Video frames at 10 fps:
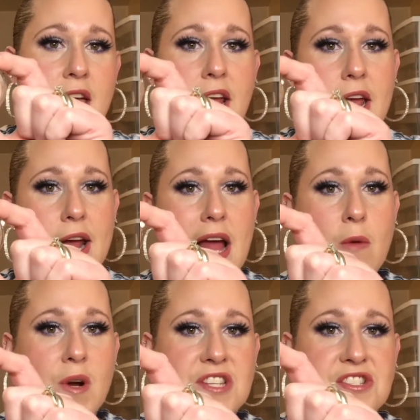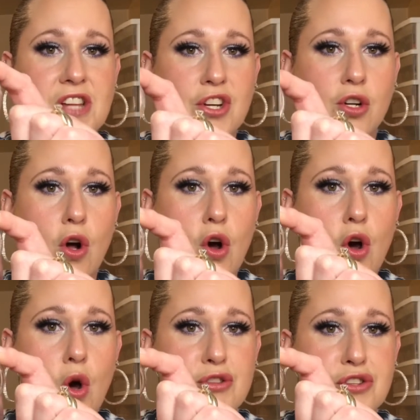and I want to set the
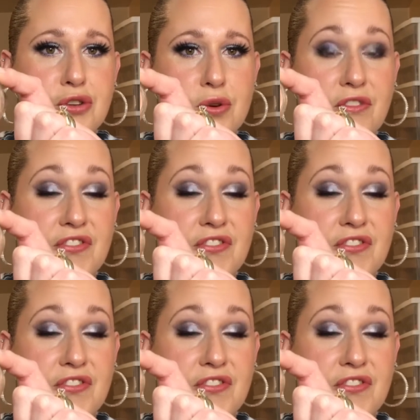goal to